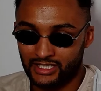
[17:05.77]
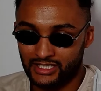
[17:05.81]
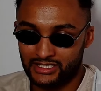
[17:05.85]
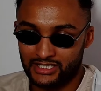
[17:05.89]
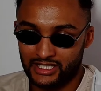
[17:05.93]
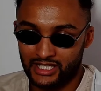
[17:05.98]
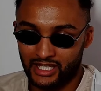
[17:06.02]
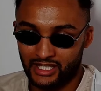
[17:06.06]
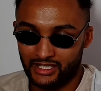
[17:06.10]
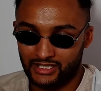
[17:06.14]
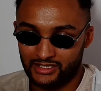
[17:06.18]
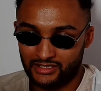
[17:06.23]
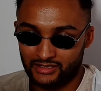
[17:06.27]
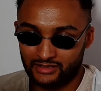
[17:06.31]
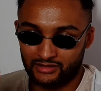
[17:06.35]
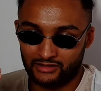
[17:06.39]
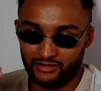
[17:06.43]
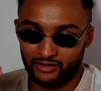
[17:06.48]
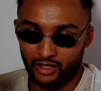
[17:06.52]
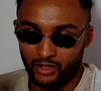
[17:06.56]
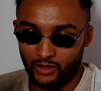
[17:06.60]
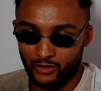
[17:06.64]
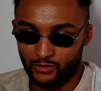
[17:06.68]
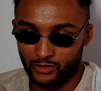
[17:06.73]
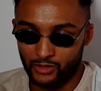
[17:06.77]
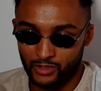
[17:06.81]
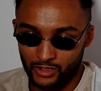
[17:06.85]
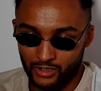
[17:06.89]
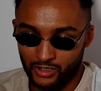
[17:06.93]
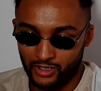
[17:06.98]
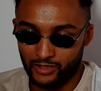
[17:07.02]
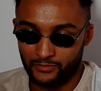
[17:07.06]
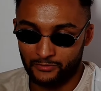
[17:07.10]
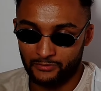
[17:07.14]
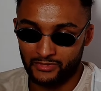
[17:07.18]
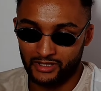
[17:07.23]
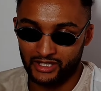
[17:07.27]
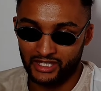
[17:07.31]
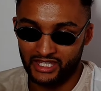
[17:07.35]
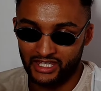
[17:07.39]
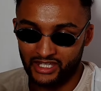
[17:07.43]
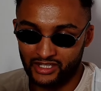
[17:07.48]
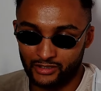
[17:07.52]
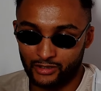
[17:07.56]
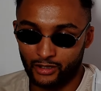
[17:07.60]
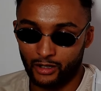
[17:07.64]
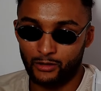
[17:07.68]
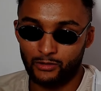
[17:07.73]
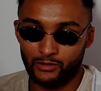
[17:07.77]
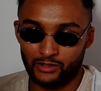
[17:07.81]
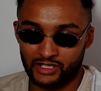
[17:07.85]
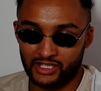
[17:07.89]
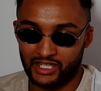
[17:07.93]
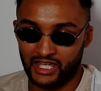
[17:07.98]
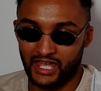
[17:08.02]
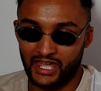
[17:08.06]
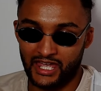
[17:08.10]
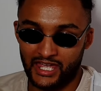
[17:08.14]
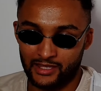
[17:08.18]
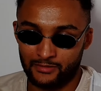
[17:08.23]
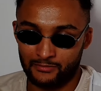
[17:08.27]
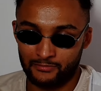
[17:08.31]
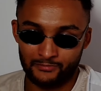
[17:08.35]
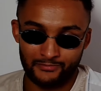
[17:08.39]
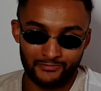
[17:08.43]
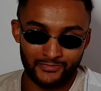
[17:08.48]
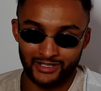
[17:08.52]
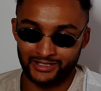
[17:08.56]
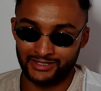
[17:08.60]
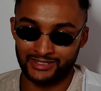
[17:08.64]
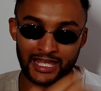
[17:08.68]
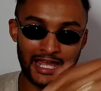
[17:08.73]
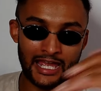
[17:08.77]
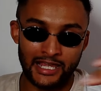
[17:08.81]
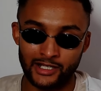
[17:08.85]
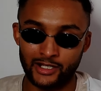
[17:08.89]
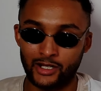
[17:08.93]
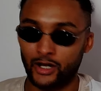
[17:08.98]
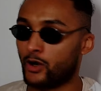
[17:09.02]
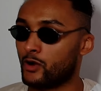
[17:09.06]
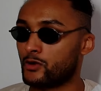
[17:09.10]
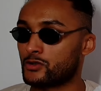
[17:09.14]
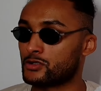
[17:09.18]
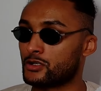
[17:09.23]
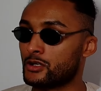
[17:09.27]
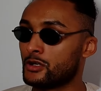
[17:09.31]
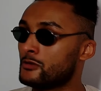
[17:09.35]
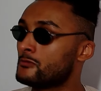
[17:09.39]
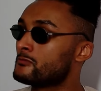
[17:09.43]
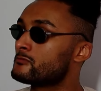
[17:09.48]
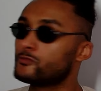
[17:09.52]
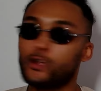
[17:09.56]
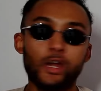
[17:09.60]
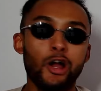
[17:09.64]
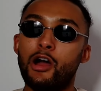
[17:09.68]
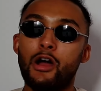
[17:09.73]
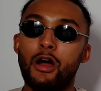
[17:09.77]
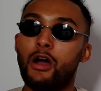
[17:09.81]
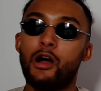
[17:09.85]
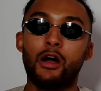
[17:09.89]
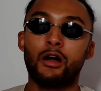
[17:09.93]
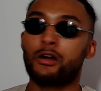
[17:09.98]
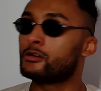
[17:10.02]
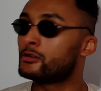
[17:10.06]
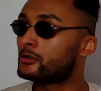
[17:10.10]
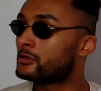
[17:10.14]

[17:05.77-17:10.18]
says, don't look at me, go get him. And Dan goes, it's